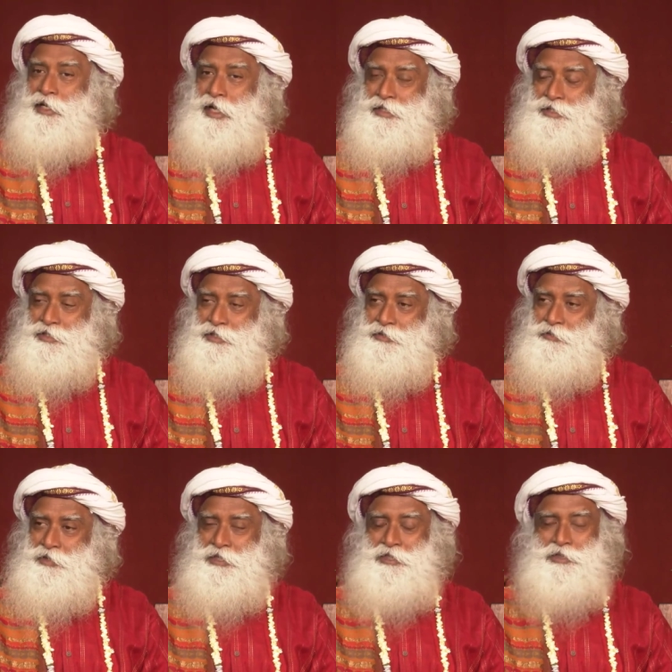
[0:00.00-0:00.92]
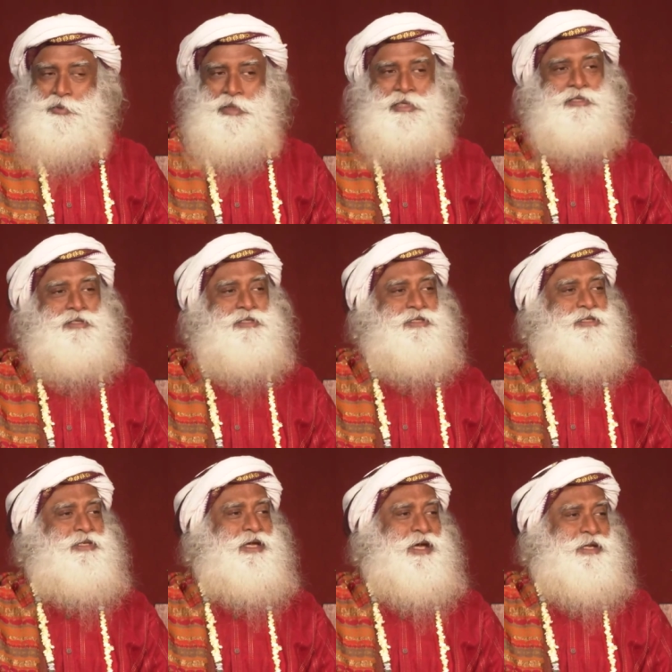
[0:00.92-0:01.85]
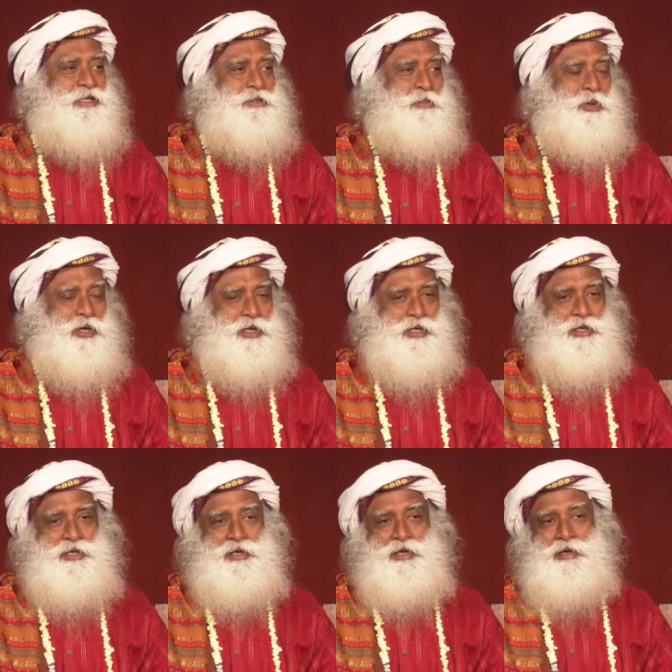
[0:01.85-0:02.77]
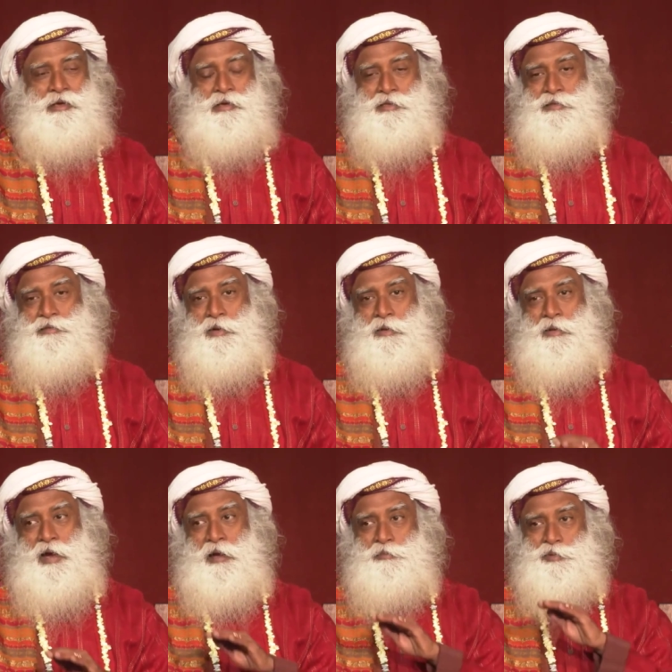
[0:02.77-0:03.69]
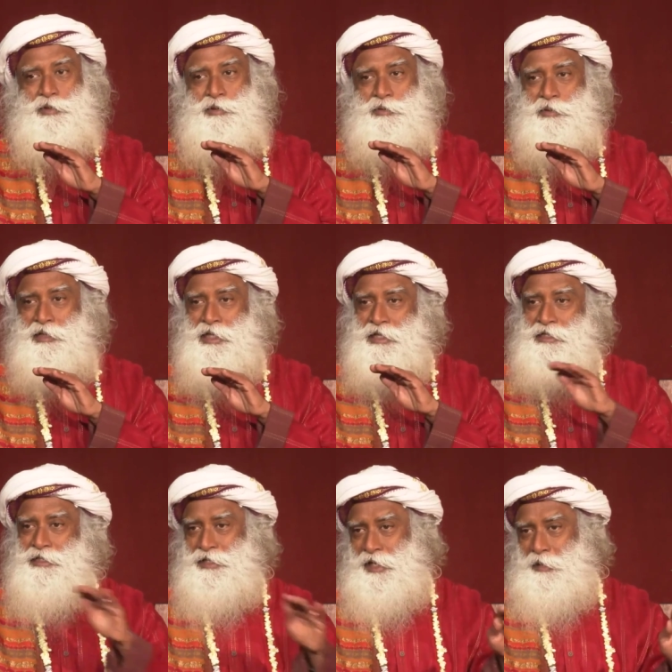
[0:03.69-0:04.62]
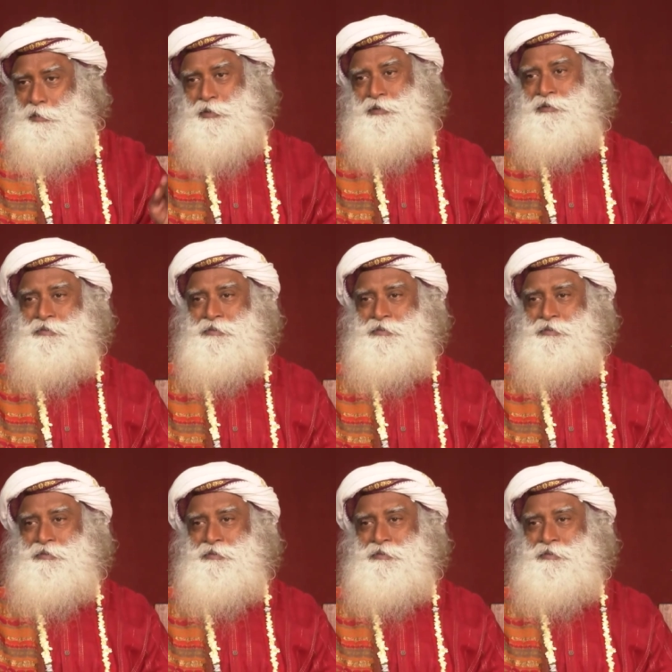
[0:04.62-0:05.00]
does with its wings and its body is so absolutely incredible.